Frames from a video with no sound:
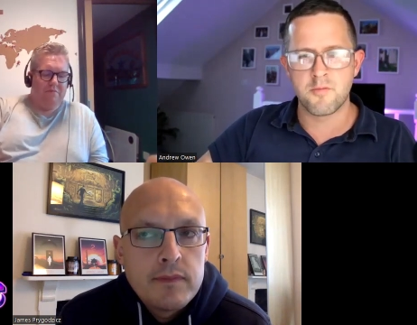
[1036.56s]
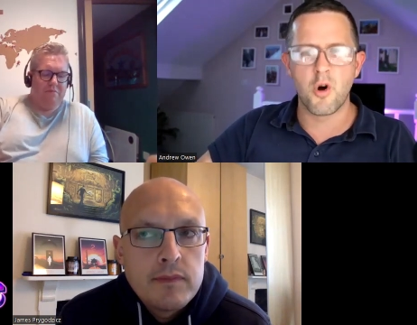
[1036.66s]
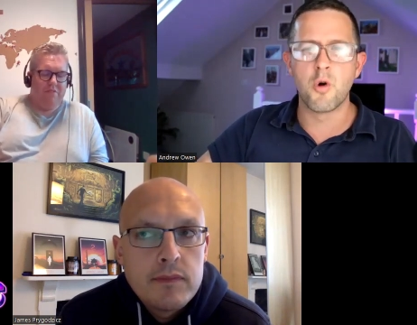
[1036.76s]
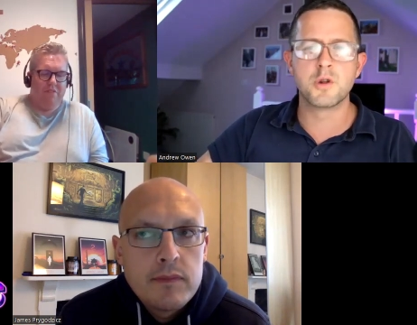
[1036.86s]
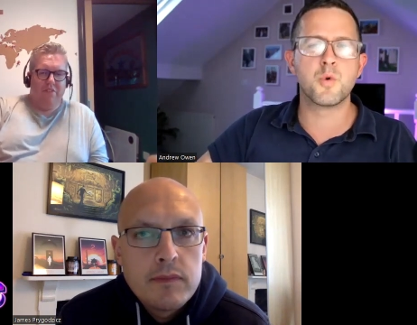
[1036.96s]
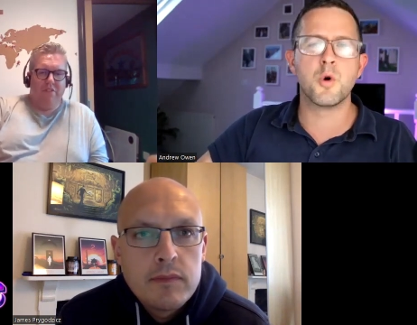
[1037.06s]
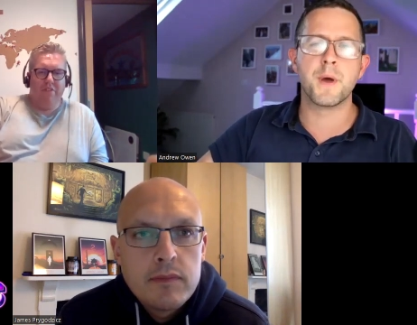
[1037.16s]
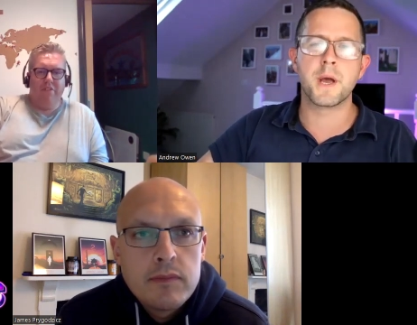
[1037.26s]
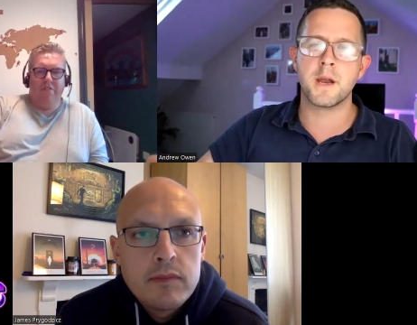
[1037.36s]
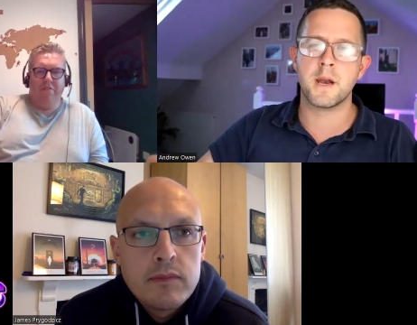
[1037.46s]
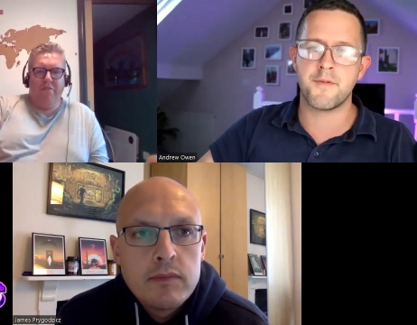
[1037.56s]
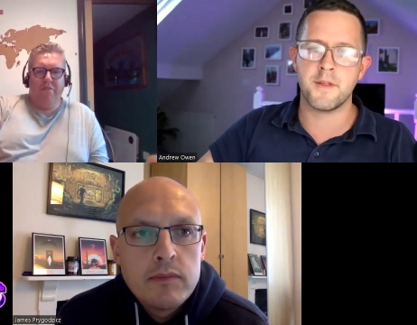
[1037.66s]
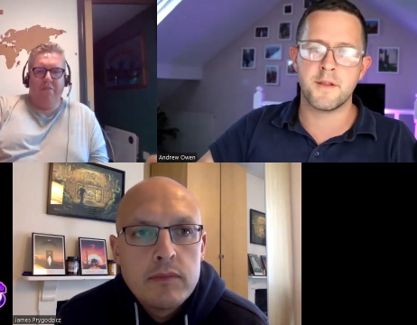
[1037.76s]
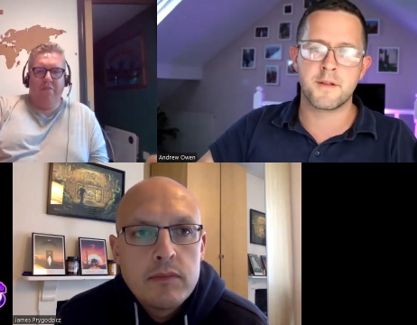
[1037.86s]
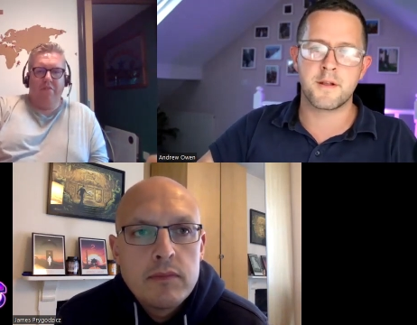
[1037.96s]
Speaker 1: roles weren't big enough
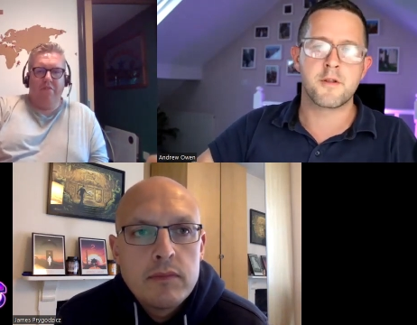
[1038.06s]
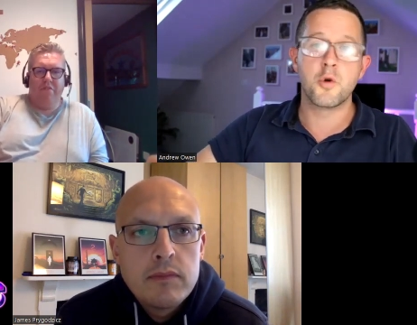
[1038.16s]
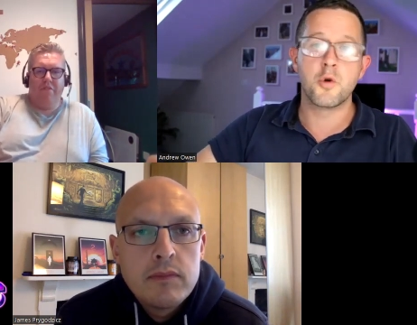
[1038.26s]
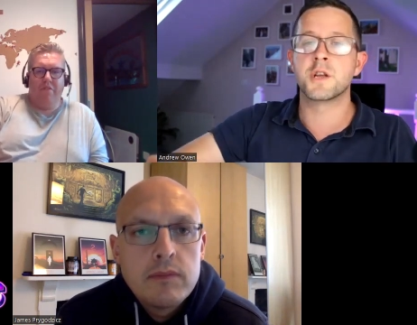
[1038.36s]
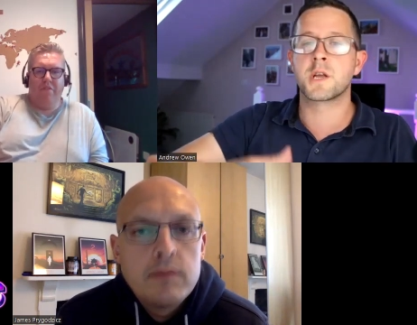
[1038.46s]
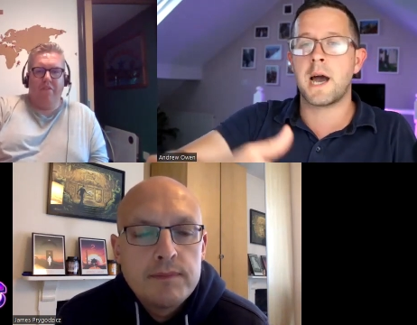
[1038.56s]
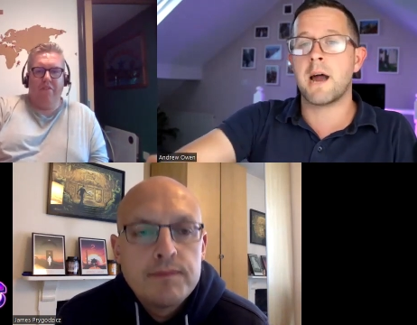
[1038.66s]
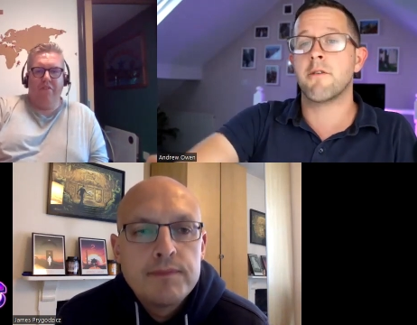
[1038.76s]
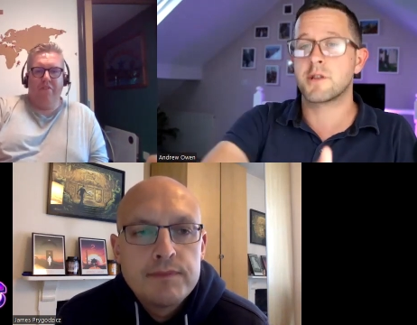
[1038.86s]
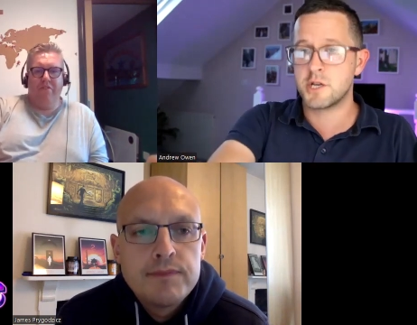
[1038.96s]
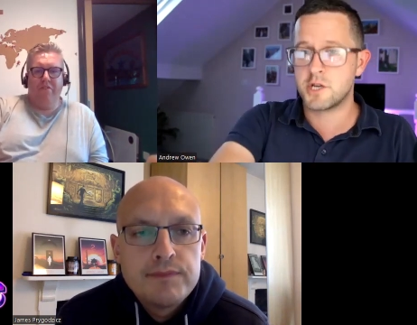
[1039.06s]
and to do the character